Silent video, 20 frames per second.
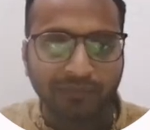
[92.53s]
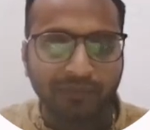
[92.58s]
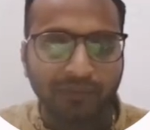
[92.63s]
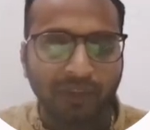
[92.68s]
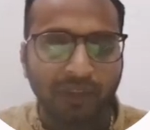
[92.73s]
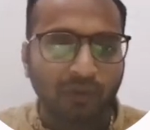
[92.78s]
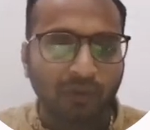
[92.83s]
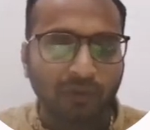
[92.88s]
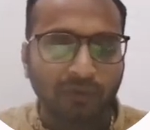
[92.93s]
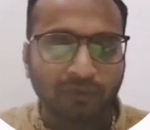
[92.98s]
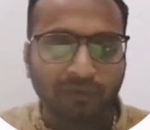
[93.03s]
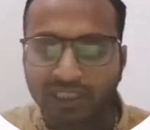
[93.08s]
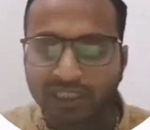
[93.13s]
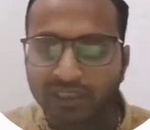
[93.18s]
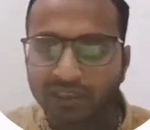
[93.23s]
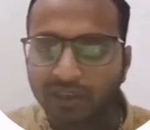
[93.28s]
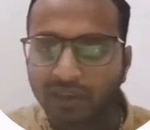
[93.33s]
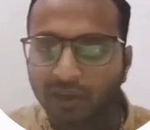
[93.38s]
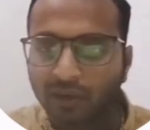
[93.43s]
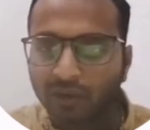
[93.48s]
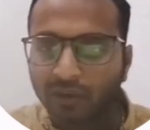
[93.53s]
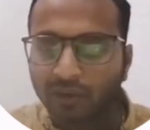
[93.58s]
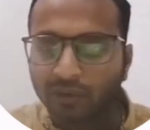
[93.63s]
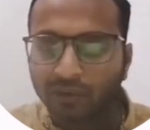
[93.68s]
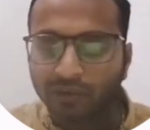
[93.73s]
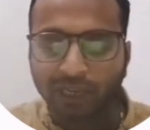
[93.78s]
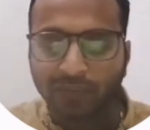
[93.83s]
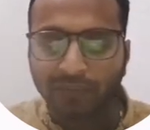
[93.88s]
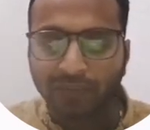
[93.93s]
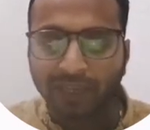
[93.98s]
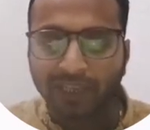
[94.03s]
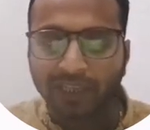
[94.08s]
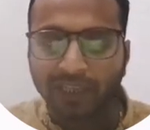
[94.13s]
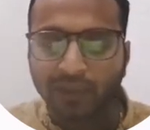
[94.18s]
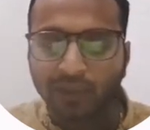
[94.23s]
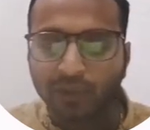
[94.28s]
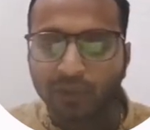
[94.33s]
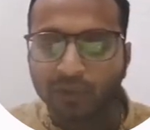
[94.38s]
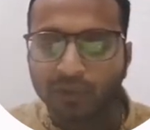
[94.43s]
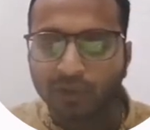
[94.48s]
So this is how you can make
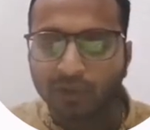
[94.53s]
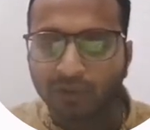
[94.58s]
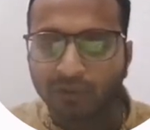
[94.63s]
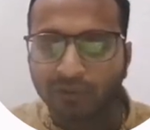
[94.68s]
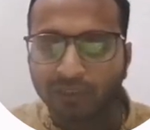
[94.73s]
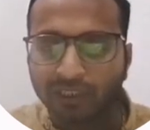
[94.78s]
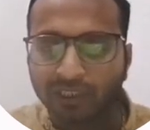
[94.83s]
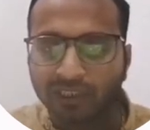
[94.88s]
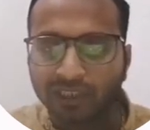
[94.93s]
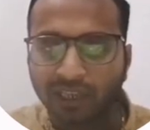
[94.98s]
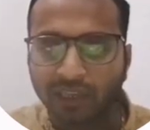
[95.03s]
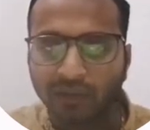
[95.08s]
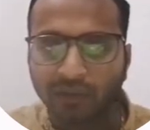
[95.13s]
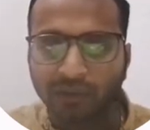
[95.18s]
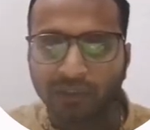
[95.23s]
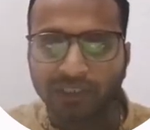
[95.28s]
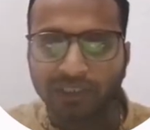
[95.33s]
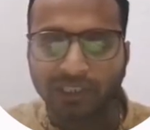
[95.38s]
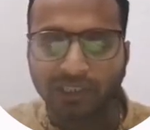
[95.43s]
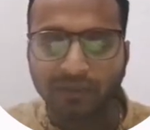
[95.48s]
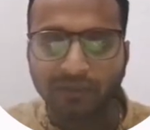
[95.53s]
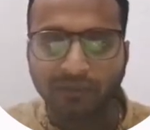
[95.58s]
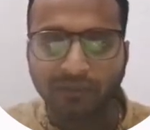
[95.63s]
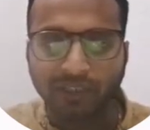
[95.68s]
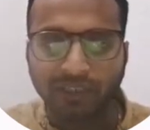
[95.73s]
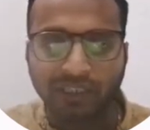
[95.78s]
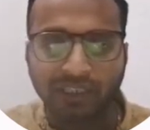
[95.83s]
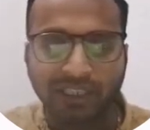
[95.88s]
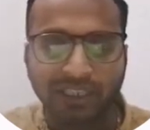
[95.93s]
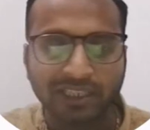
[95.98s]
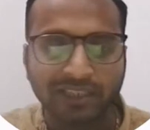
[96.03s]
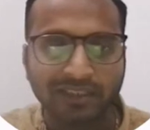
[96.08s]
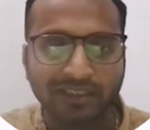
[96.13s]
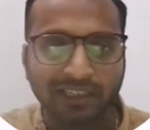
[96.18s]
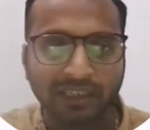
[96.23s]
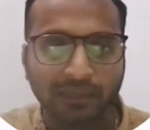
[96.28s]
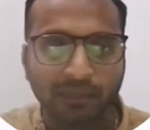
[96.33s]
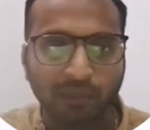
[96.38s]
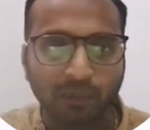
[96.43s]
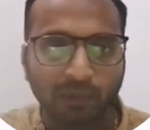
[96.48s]
use of this calculation field. Just
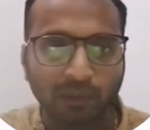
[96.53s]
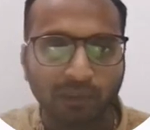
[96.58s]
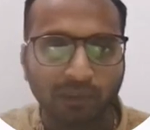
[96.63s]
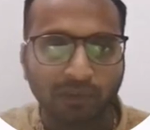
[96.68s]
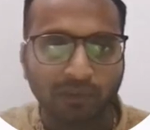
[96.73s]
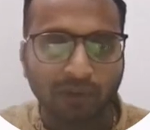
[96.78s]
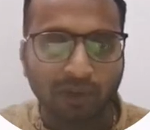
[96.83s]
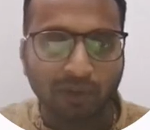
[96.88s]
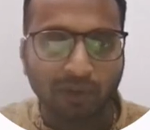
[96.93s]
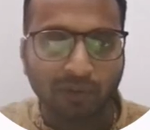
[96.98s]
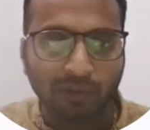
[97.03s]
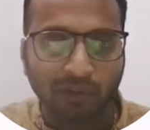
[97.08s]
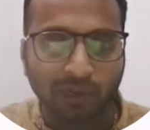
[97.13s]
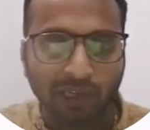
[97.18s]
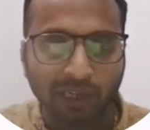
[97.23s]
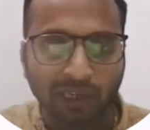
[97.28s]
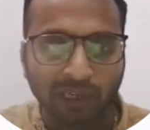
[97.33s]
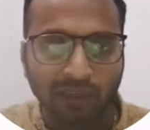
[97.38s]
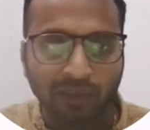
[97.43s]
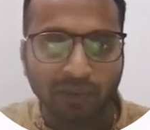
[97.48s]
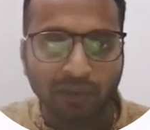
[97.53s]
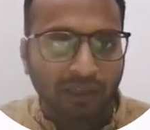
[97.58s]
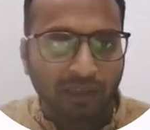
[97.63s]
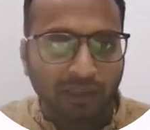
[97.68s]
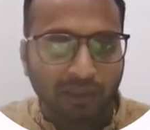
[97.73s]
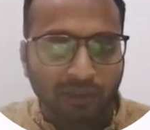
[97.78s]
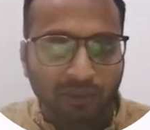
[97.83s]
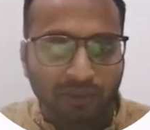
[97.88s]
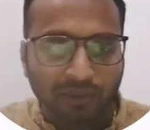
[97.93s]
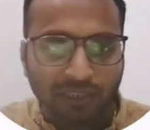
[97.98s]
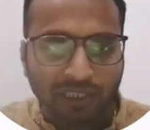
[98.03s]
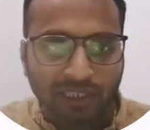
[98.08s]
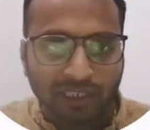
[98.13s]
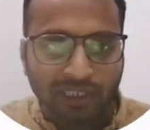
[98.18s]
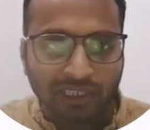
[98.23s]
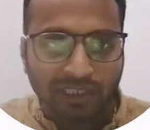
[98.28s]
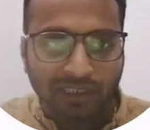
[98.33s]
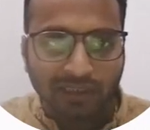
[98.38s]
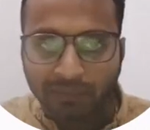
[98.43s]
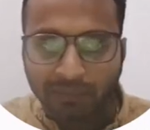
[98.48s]
input the formula, use
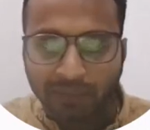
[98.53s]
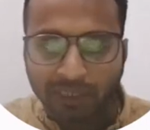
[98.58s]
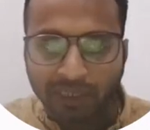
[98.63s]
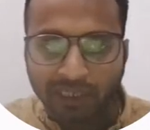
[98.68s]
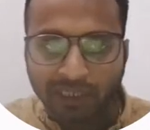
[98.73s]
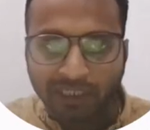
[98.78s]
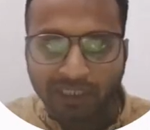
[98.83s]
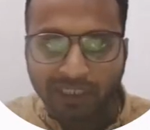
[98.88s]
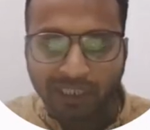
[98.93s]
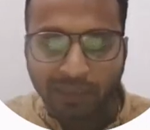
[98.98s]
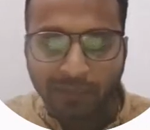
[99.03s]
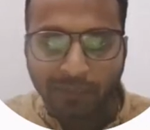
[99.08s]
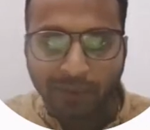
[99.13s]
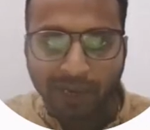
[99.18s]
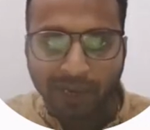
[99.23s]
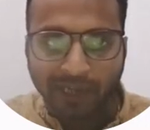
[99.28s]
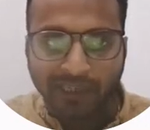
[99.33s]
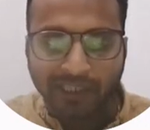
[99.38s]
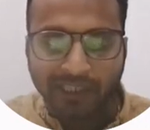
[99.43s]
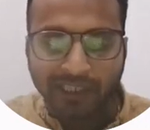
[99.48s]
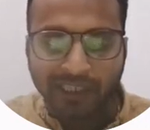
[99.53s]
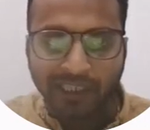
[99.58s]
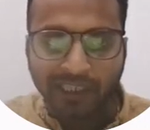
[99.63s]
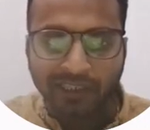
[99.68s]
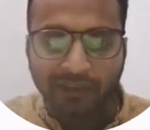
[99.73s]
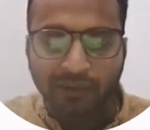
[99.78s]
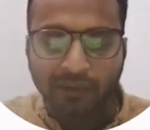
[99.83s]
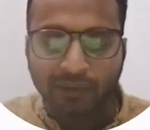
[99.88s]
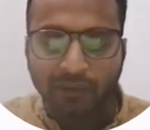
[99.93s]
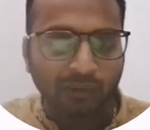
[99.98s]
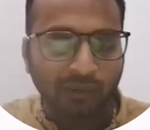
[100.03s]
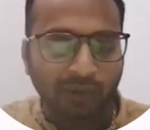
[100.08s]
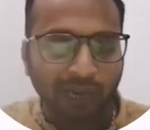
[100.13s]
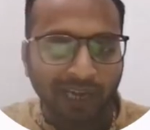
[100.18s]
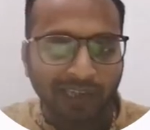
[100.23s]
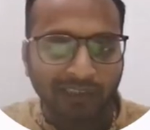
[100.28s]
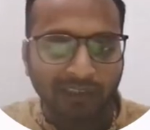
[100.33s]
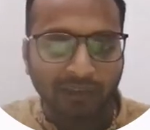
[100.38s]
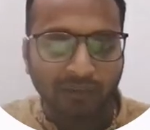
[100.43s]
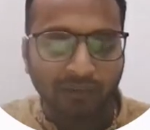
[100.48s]
this inbuilt keypad here to
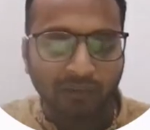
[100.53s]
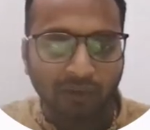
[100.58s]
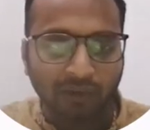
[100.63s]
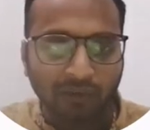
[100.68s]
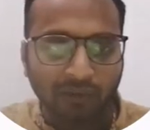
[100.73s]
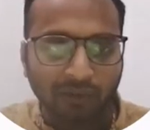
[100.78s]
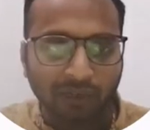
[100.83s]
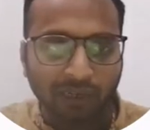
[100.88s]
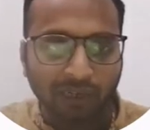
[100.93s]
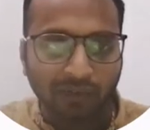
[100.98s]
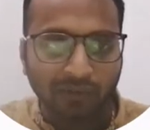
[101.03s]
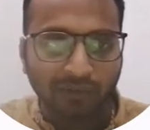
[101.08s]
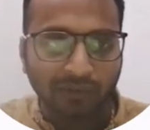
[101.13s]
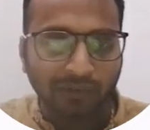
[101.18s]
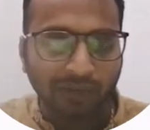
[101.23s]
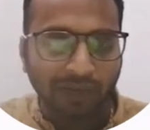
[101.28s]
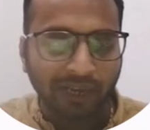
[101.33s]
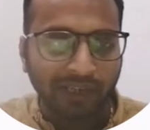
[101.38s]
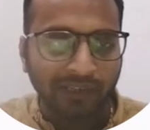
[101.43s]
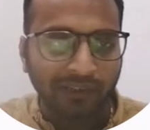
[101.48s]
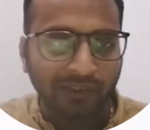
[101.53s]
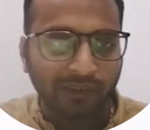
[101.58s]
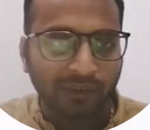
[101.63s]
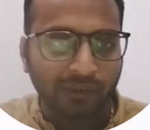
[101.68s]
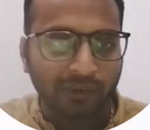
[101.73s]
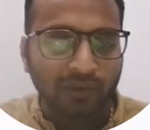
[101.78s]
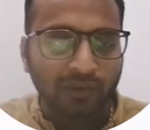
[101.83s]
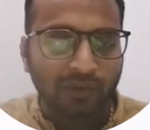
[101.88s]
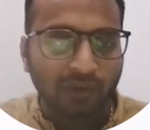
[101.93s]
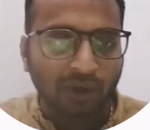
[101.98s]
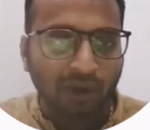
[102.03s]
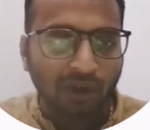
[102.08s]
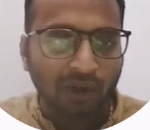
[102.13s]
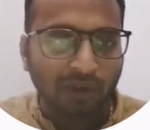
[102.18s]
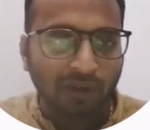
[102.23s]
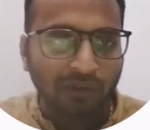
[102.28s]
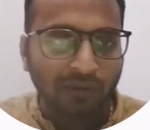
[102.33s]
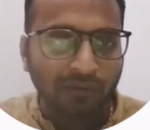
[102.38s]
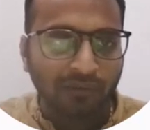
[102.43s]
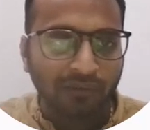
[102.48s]
add the formula, and use
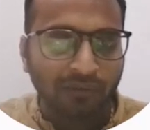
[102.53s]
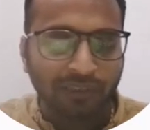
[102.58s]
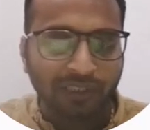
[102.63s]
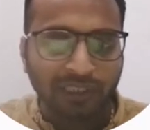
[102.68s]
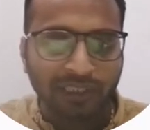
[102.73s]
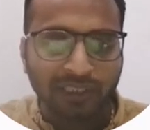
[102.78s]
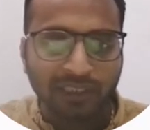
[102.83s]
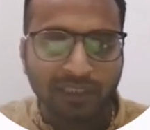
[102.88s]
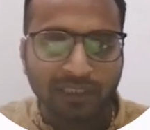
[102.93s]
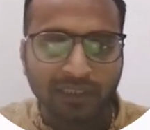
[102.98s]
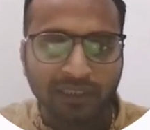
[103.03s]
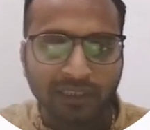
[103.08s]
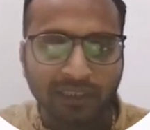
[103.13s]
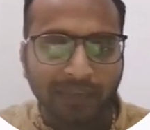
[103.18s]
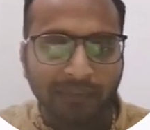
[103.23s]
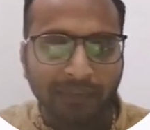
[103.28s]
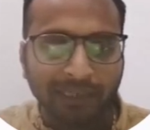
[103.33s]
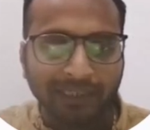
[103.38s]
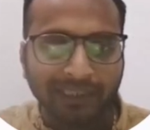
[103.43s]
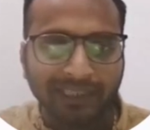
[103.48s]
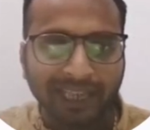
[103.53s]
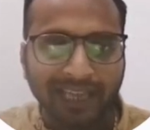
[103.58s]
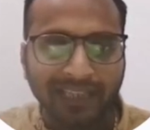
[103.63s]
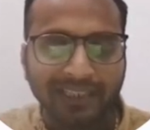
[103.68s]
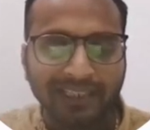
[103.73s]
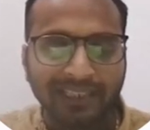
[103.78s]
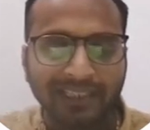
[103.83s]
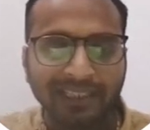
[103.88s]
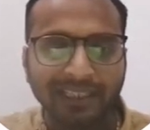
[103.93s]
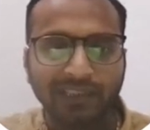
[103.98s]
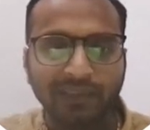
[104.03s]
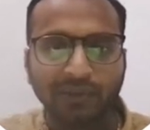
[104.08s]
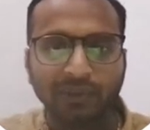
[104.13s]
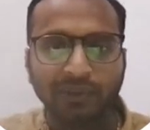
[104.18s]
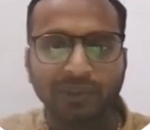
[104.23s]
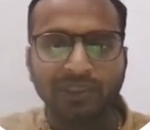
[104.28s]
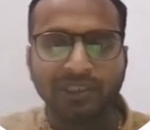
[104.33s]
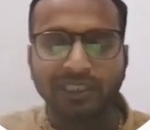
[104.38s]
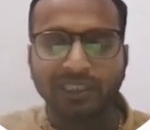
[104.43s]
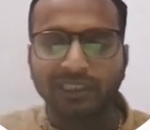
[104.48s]
all of these dynamic tags here to
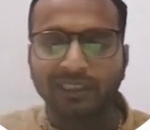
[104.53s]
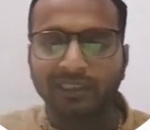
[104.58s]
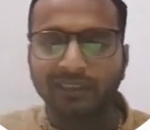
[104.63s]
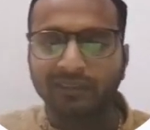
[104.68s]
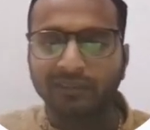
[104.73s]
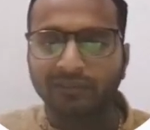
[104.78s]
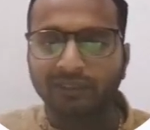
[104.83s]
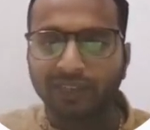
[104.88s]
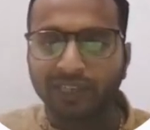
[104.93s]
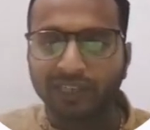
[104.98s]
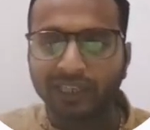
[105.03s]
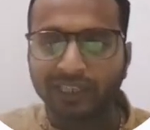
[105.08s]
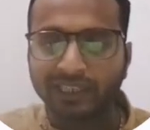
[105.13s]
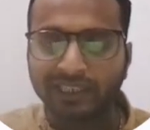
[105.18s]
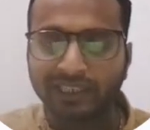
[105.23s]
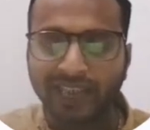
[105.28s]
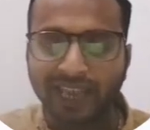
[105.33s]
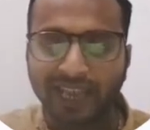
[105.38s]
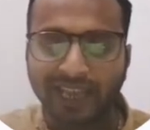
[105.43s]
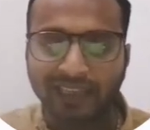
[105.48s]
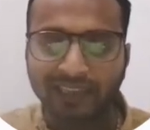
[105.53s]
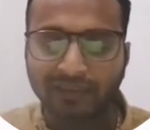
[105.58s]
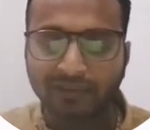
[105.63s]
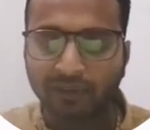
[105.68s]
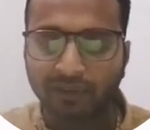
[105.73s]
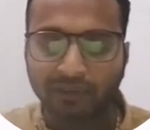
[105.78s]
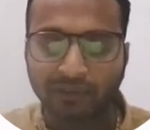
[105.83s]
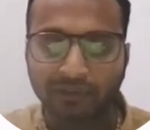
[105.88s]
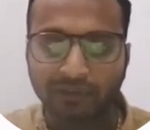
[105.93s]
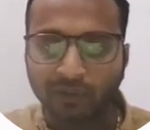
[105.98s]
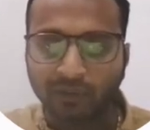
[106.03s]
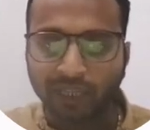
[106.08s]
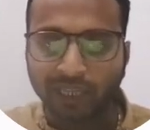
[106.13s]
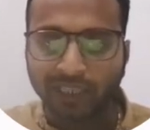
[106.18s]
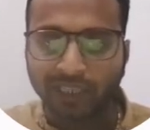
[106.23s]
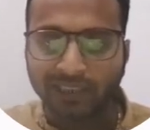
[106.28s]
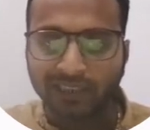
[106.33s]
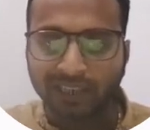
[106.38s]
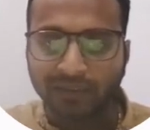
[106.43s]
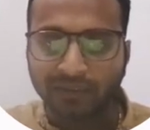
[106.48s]
insert various tags. So
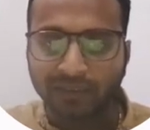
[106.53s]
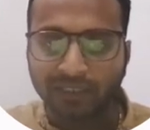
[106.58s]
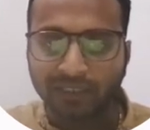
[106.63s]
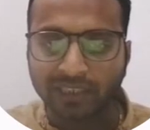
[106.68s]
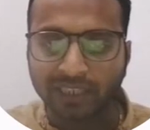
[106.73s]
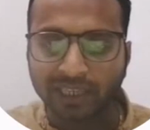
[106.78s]
next I will